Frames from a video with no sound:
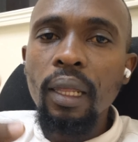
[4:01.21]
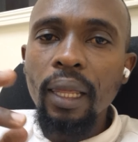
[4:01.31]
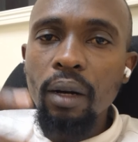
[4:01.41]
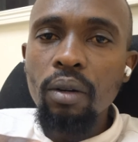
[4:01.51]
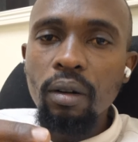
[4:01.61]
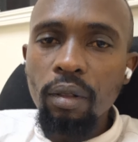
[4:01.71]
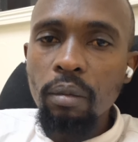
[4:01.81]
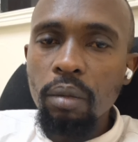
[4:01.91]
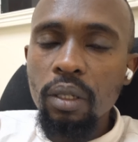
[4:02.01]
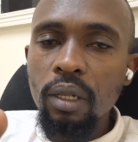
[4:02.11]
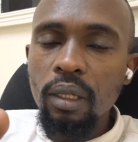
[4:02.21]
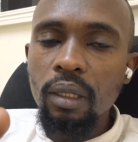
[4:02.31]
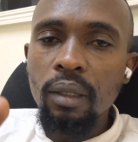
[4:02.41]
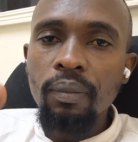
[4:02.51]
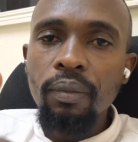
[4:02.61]
the owner of the business
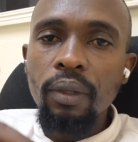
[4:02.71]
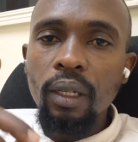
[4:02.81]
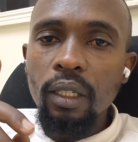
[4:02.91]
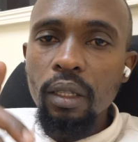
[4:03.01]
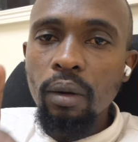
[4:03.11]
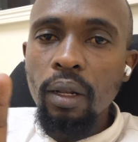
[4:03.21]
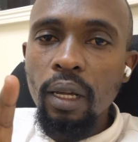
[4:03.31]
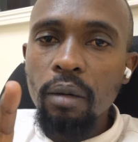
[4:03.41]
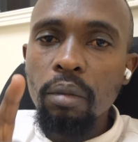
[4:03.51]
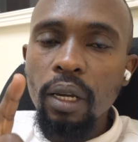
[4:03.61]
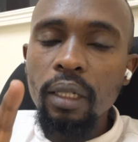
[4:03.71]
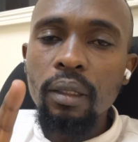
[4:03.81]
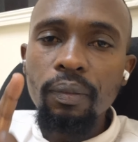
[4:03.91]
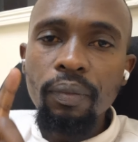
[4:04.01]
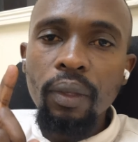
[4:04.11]
is the one that bears
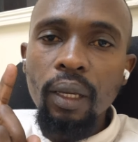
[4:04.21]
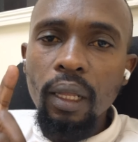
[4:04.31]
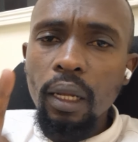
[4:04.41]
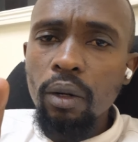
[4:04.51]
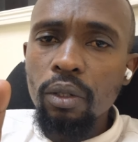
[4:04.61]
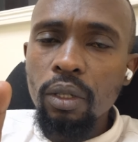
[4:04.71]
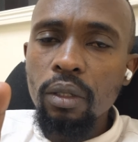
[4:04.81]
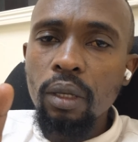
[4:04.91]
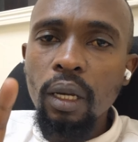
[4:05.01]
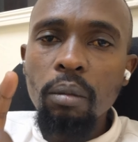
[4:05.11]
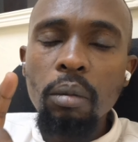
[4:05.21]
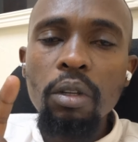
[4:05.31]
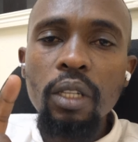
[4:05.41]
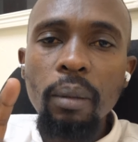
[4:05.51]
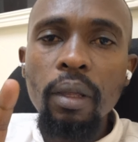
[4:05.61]
the losses. And maybe
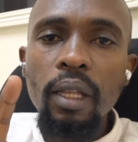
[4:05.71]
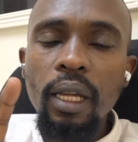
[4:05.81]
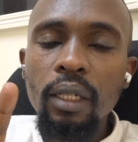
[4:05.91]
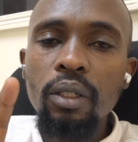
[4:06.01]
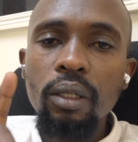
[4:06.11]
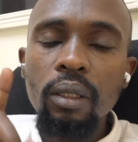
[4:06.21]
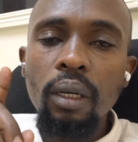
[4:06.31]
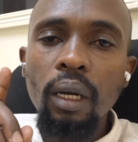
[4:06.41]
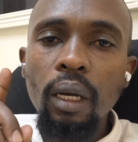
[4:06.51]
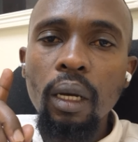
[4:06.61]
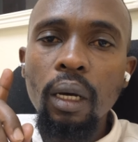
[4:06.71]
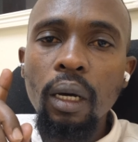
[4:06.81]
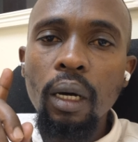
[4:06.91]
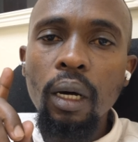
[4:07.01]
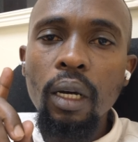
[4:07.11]
something that
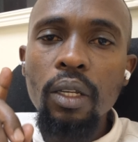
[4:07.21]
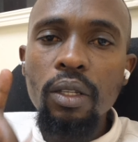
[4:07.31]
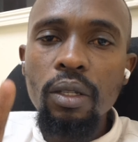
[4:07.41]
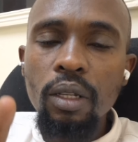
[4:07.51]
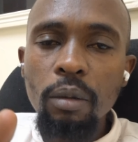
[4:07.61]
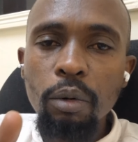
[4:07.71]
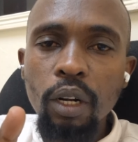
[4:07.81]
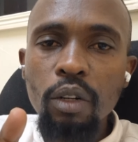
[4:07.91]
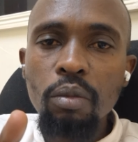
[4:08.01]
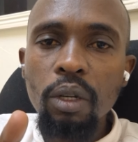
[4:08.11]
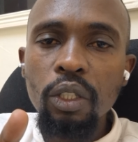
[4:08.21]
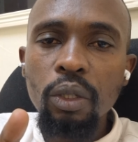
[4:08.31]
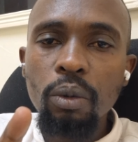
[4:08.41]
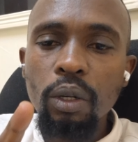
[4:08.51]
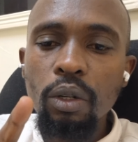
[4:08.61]
is important to
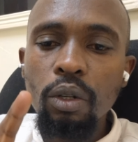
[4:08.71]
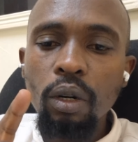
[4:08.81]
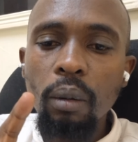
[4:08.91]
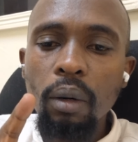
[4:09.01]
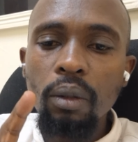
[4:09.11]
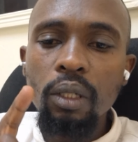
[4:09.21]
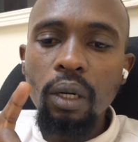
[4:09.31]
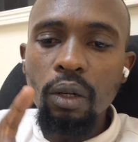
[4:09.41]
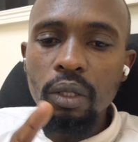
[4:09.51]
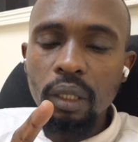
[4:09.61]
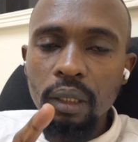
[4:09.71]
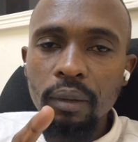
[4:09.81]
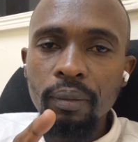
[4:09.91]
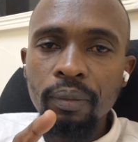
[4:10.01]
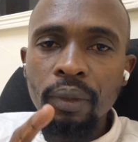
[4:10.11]
mention when you talk about losses,
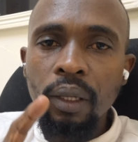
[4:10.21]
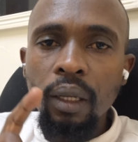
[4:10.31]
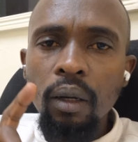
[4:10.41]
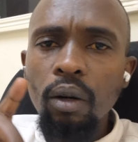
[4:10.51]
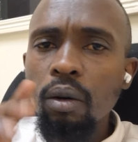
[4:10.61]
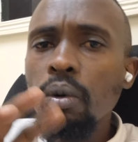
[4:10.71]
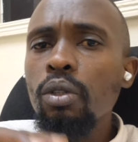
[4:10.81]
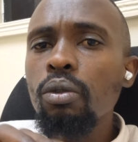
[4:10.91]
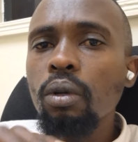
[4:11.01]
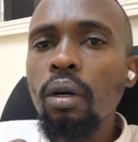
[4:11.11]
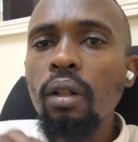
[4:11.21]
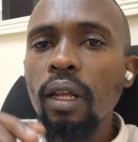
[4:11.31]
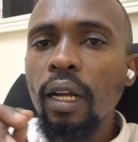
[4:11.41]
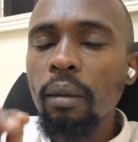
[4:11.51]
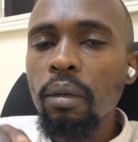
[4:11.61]
or what we call the
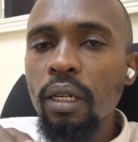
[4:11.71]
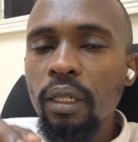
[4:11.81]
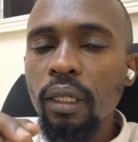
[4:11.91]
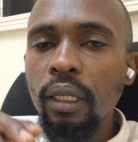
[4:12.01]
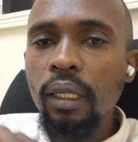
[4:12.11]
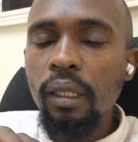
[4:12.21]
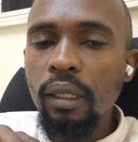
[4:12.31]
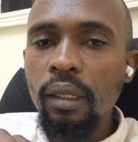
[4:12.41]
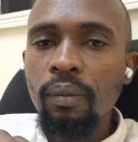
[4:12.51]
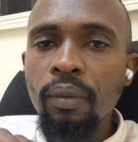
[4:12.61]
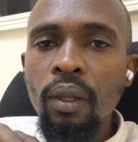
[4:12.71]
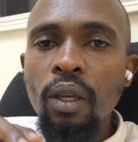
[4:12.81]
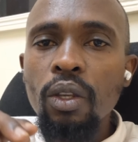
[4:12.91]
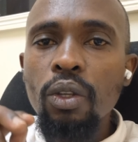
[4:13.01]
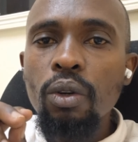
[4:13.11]
liability, is
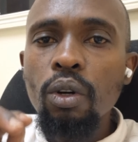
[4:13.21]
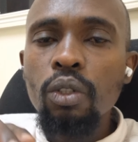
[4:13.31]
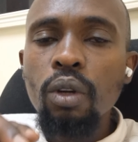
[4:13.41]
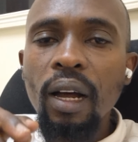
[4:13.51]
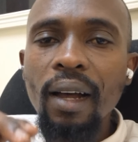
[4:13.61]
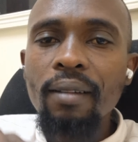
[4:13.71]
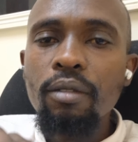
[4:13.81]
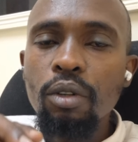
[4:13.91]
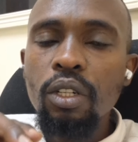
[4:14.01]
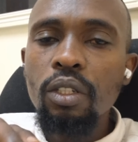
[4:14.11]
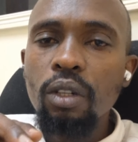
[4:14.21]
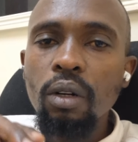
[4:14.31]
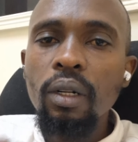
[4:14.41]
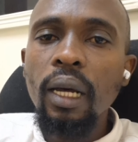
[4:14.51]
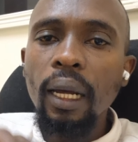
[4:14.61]
you also have what is
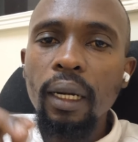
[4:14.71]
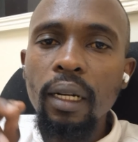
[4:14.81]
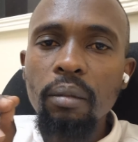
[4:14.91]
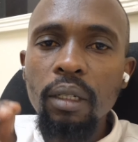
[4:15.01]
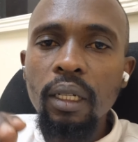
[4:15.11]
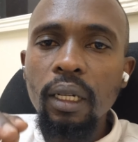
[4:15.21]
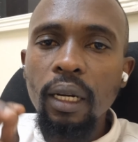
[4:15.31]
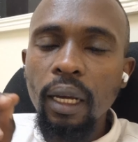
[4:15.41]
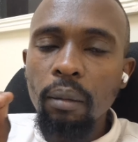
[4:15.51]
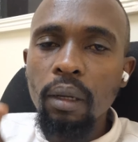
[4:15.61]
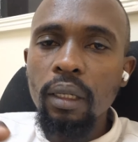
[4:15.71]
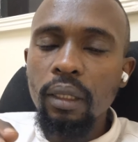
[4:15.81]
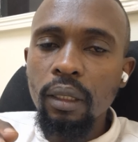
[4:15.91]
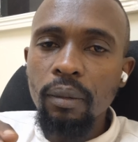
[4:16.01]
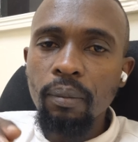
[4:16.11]
called unlimited
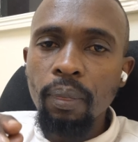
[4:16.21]
liability.